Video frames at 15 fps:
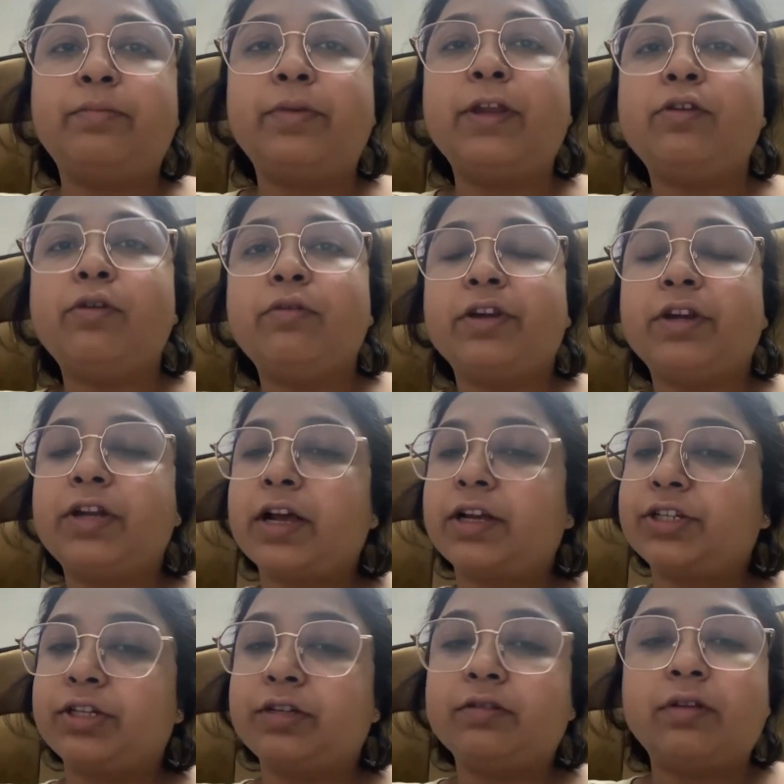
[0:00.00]
Preload
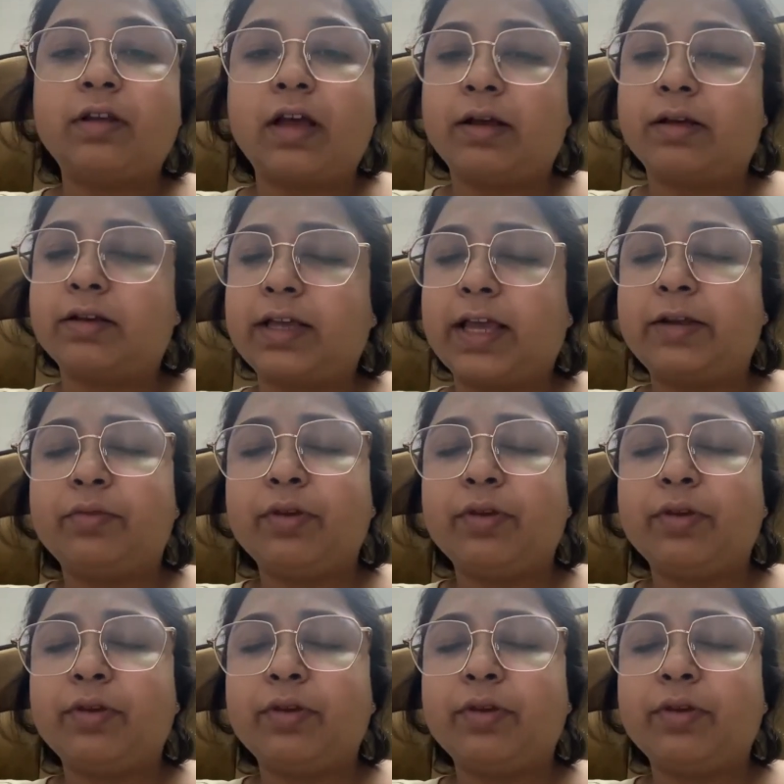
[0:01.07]
reduction can be